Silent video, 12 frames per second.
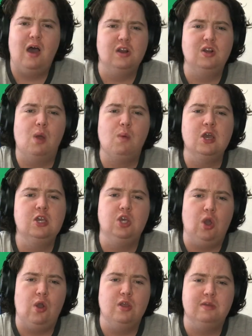I don't know what
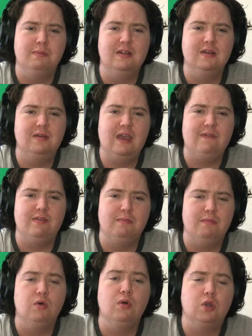Gertman even,
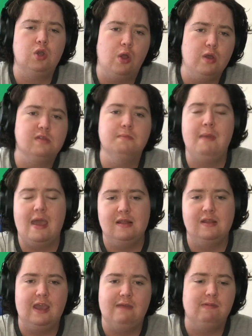
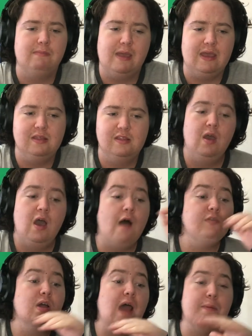Gertmen even means.
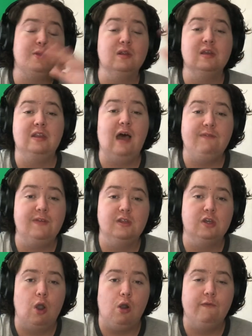I've got absolutely nothing
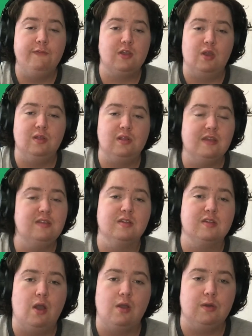to go off, so let's
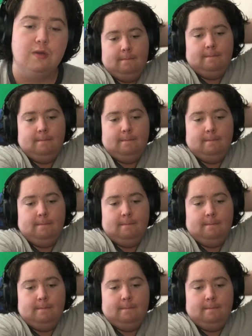just go.